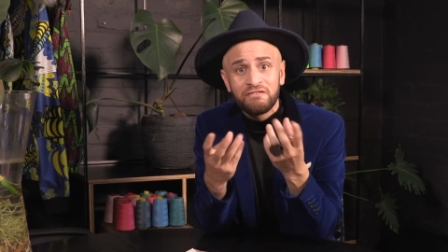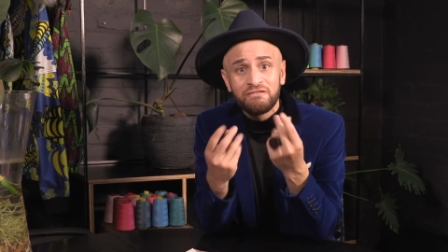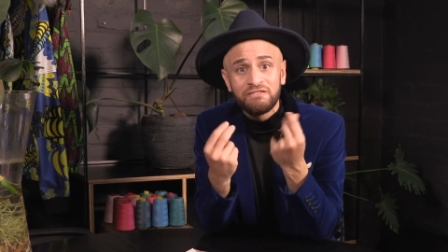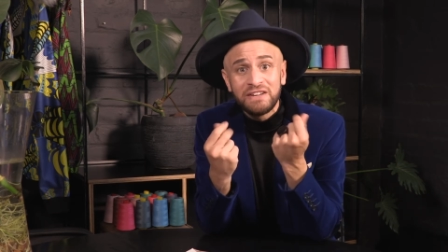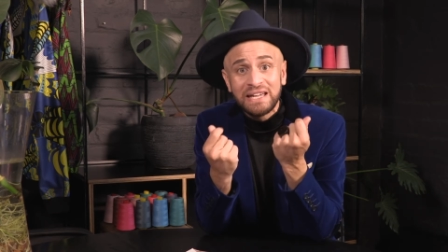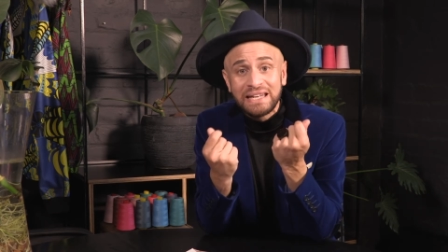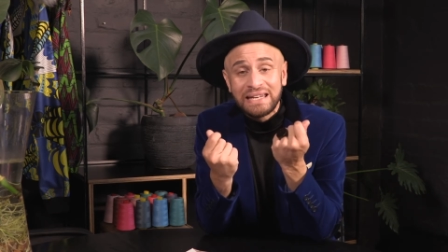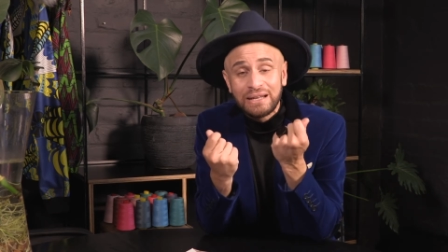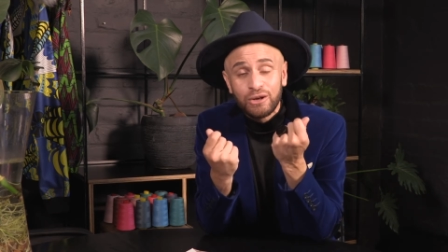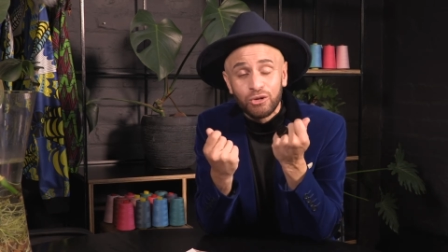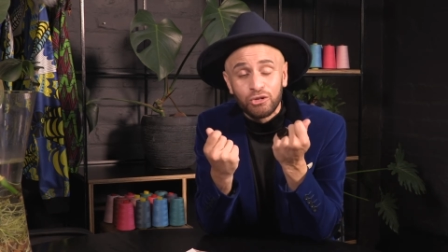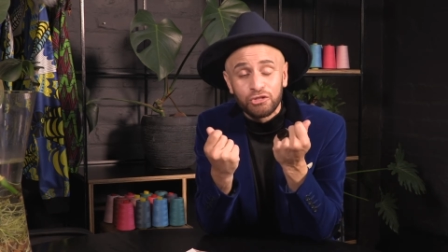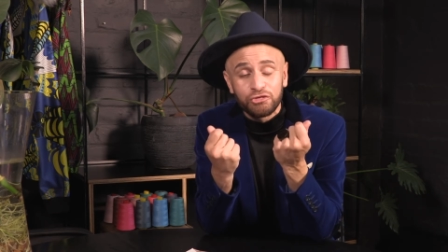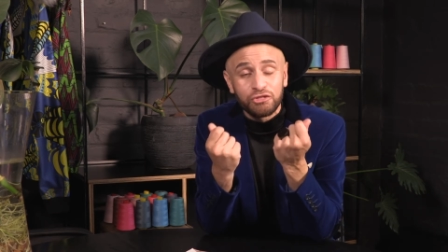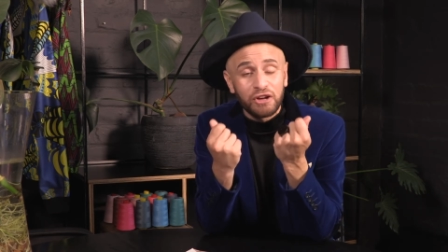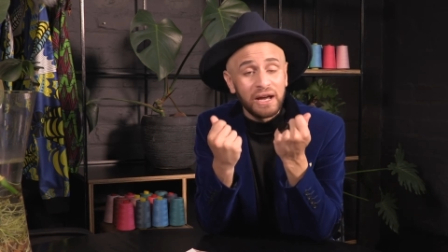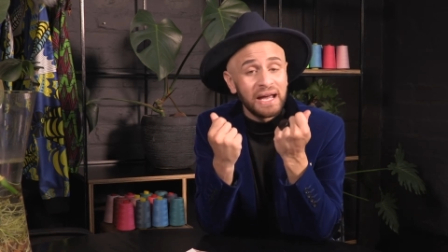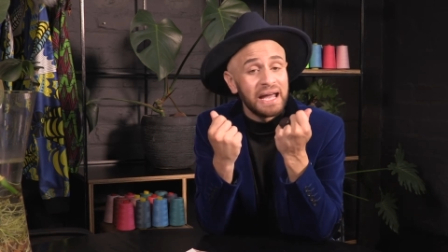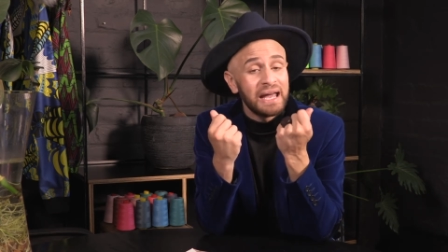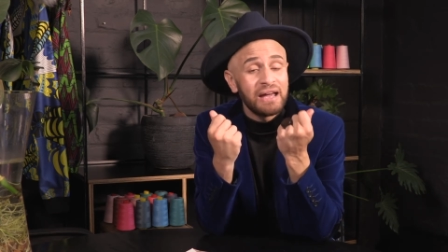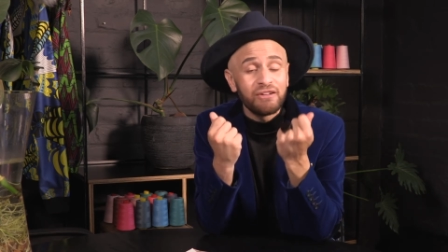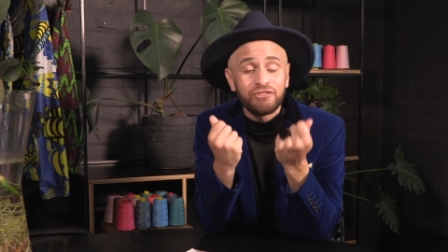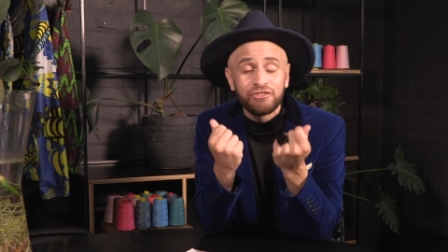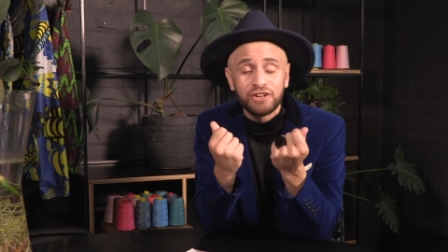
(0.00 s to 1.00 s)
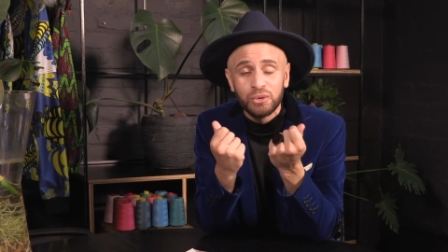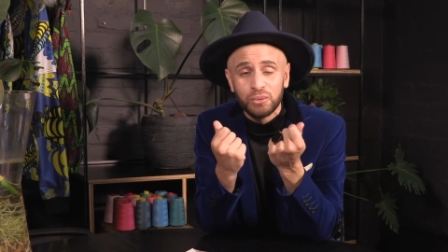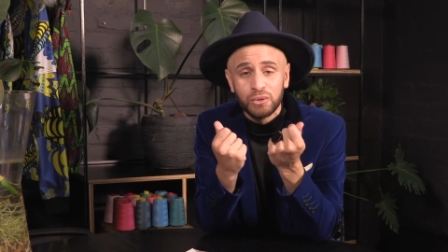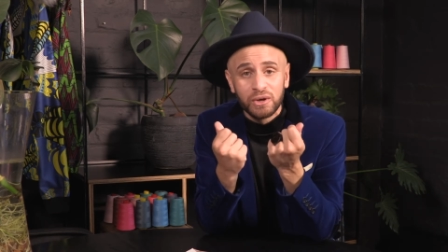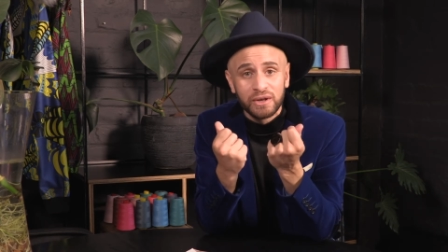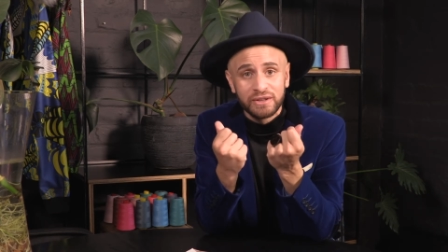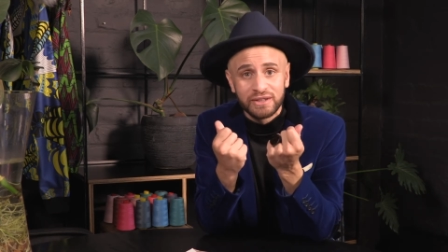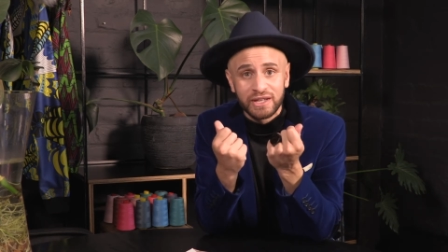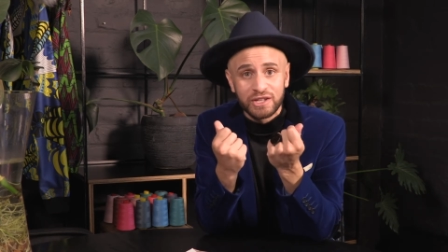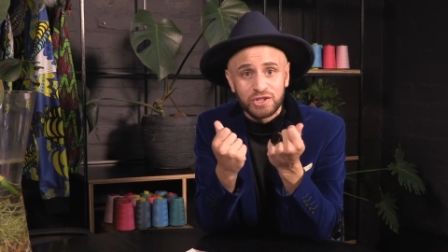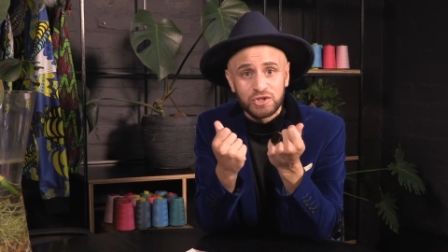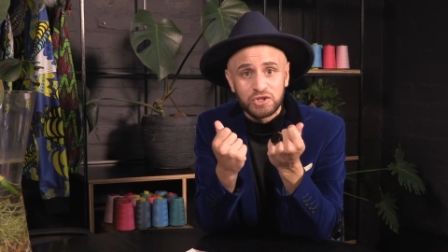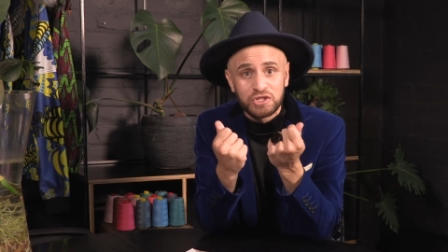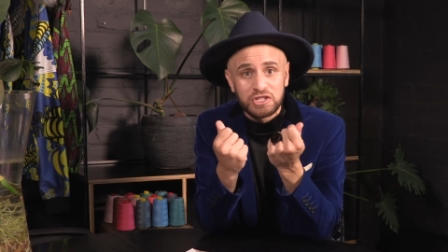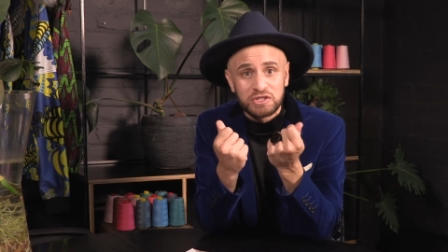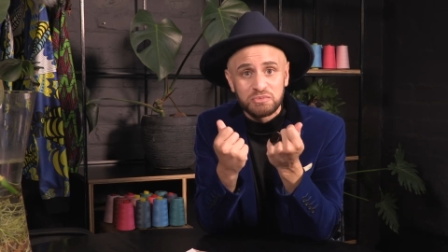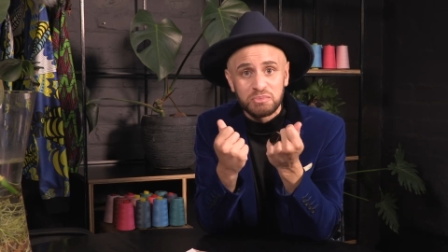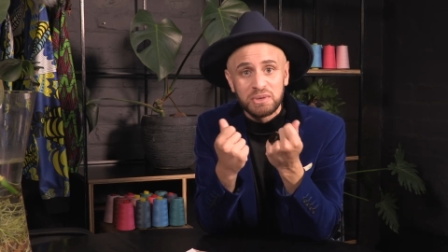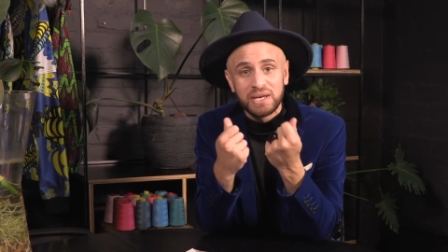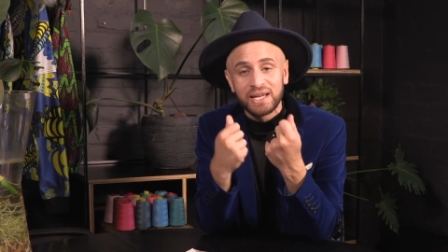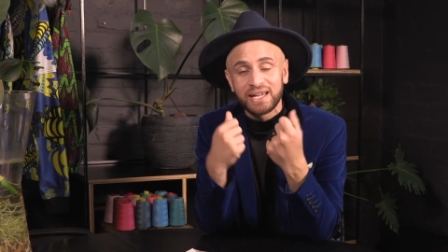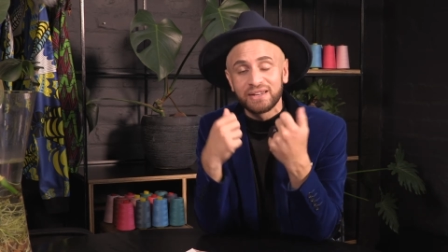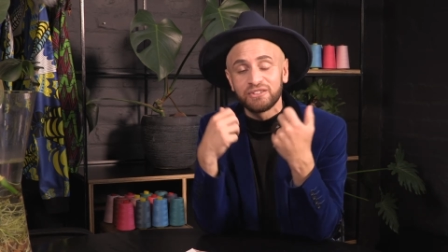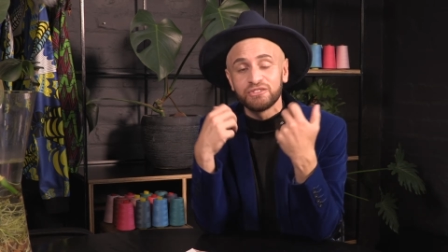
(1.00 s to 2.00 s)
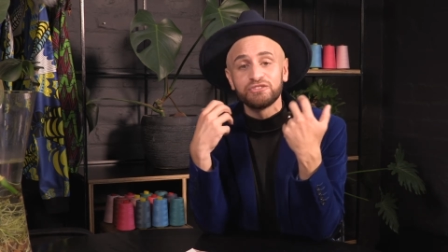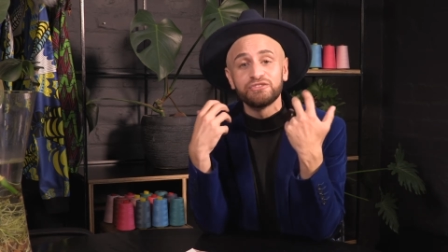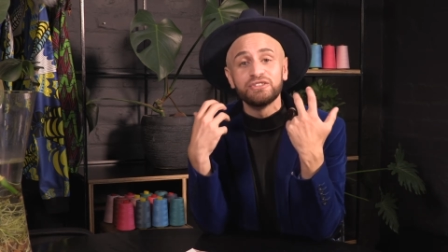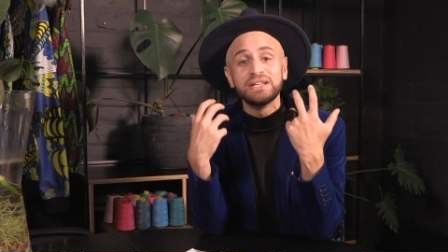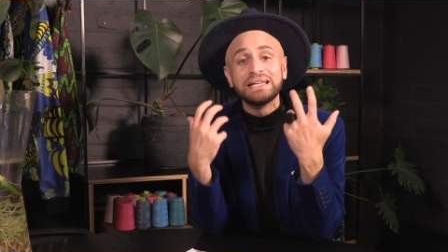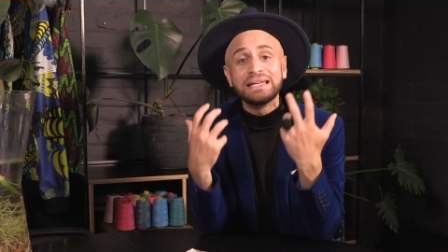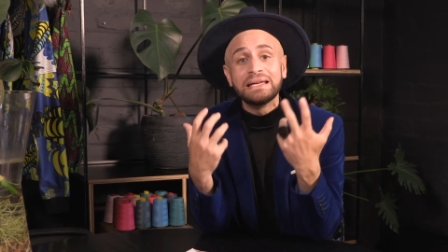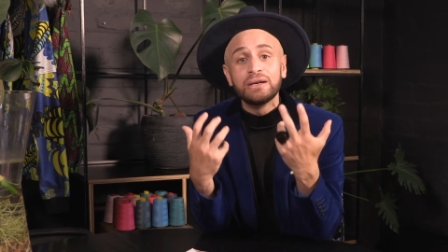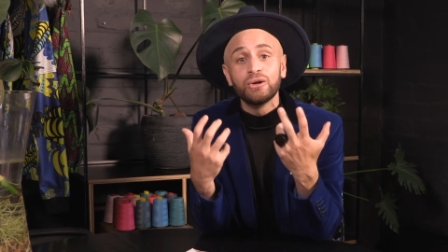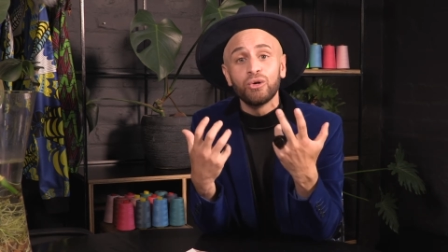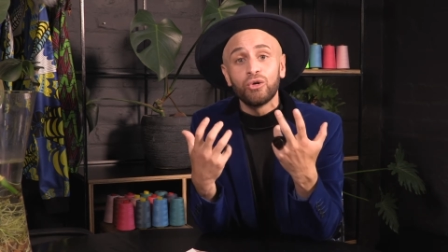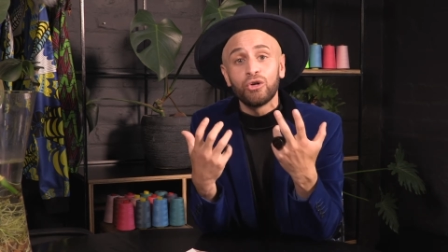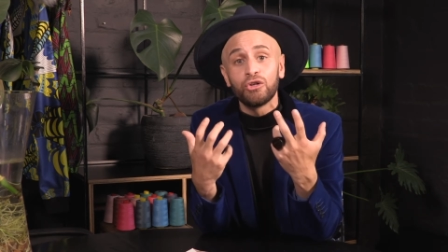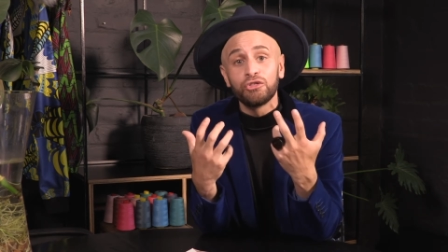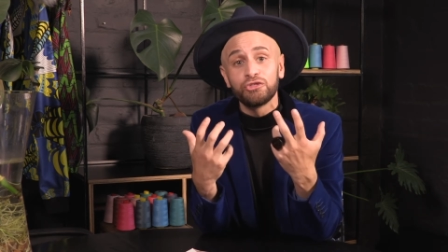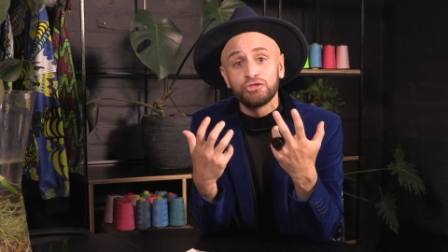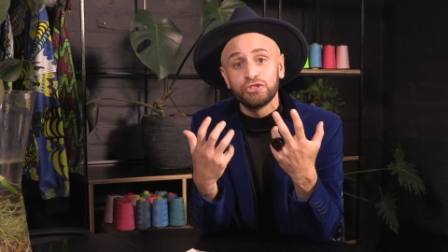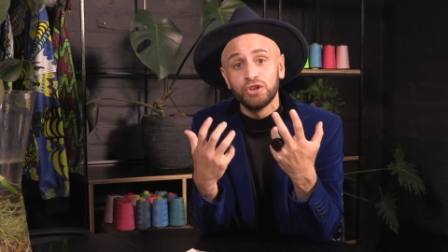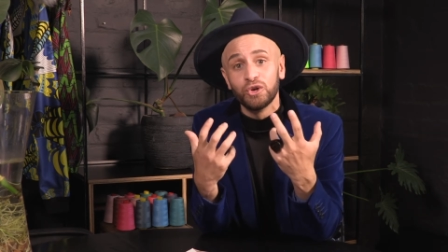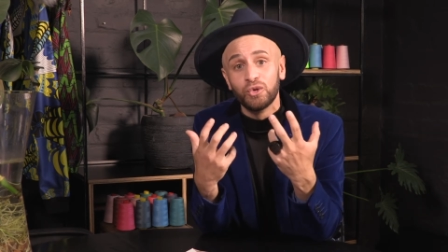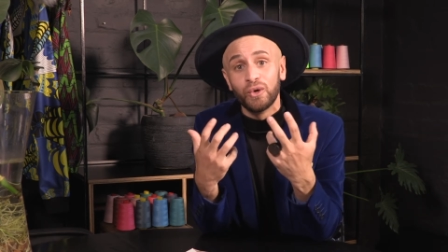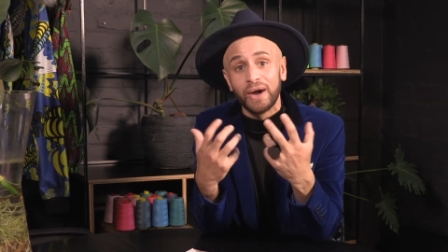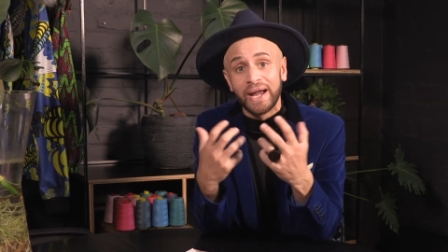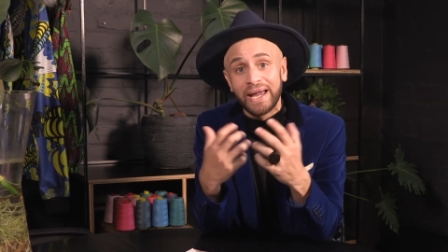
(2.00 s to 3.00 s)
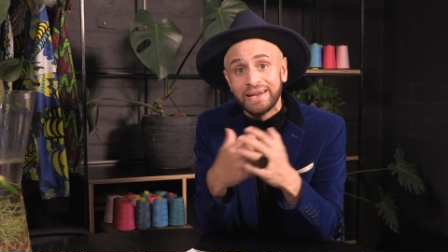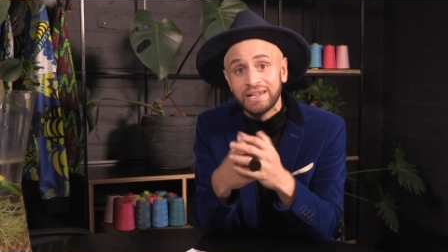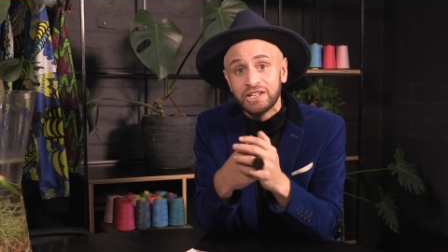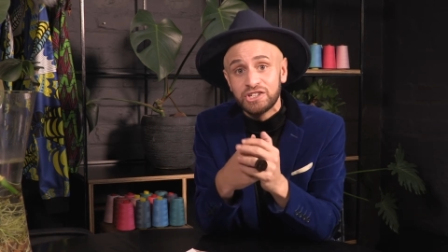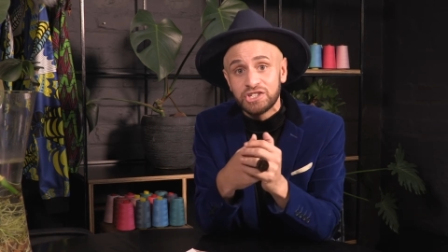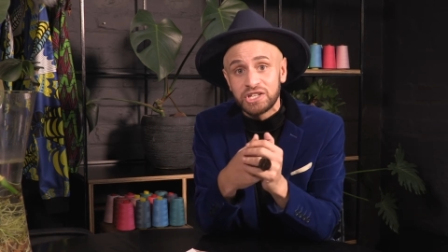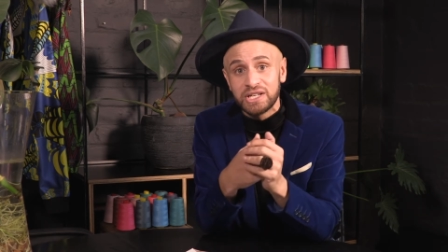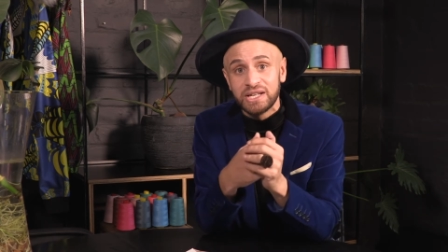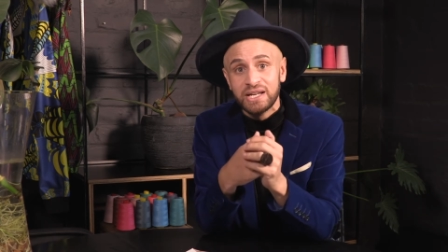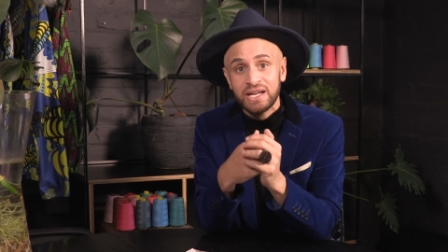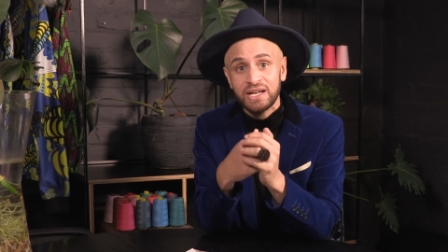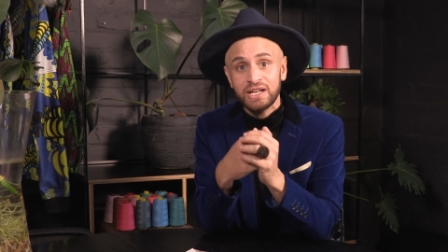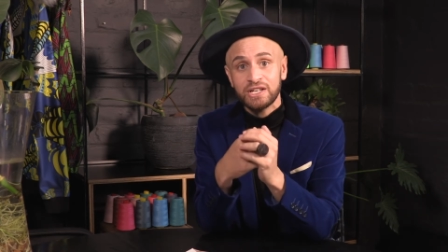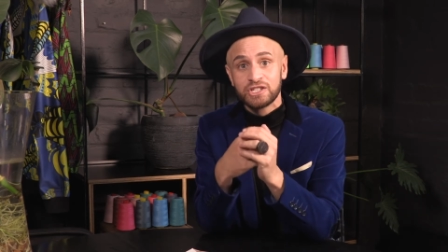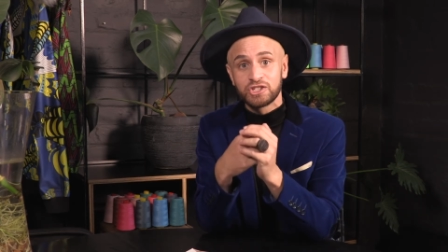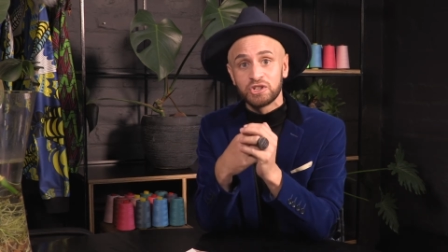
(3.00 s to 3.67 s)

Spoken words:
feeding off every word that you speak and feeding off your energy.